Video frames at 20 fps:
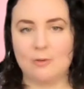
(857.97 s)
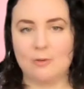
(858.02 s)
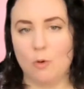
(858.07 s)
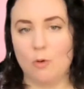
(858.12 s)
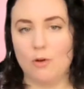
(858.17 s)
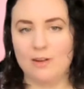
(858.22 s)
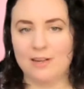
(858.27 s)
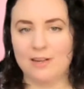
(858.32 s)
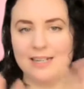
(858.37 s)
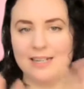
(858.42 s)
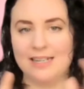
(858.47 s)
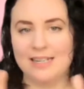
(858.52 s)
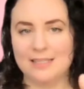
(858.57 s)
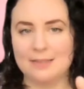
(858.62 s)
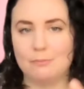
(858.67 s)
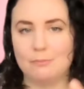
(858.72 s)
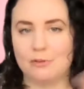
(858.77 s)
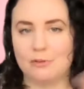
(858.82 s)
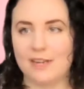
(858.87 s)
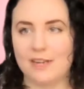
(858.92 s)
or at
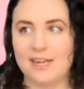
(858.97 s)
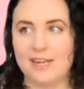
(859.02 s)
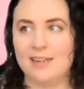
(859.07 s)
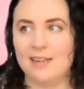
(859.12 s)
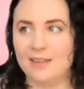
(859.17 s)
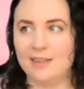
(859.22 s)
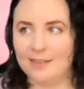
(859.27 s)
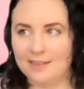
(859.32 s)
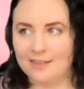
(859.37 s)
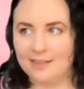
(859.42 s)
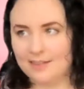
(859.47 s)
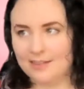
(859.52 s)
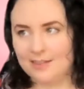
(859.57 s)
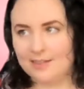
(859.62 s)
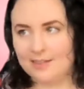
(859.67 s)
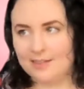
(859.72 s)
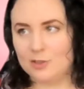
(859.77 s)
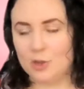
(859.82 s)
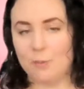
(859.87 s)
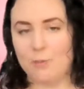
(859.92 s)
least
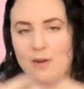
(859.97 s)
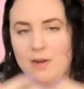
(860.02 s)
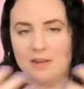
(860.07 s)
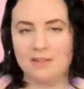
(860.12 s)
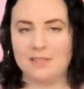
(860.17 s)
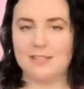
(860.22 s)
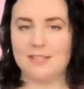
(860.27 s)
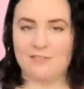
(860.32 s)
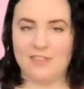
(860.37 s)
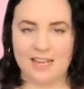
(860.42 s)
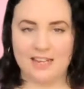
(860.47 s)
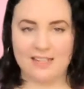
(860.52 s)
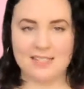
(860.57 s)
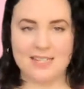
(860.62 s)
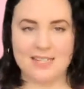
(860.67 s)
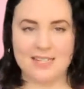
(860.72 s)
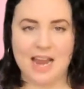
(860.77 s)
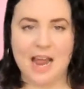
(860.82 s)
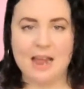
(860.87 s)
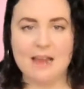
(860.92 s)
pre-dominance of the
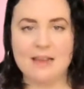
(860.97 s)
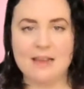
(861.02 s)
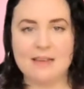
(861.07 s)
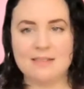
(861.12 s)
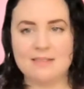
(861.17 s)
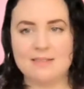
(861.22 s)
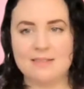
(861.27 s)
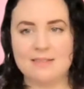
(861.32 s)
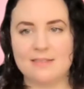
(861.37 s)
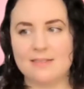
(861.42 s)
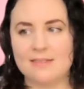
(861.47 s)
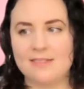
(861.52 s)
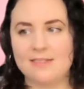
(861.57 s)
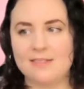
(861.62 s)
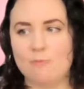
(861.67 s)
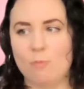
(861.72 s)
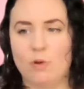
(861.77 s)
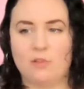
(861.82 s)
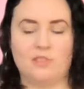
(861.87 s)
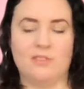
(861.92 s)
internet,
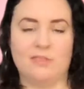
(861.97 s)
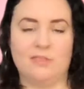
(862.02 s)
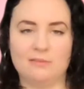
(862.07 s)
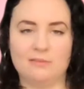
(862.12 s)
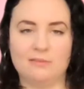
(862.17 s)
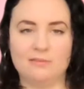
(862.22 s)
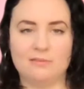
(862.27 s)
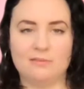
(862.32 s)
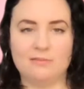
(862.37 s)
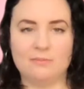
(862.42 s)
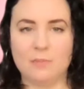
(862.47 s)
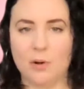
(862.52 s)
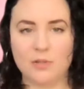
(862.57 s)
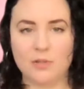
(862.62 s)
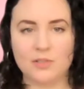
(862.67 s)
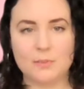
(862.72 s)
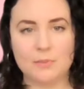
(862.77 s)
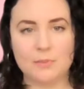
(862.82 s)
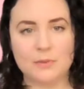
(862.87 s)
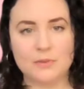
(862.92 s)
wasn't
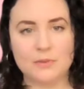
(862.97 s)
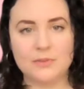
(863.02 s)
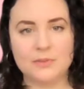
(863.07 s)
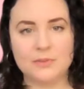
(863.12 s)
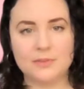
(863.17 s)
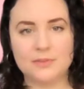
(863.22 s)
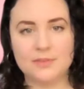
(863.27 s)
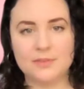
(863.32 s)
possible.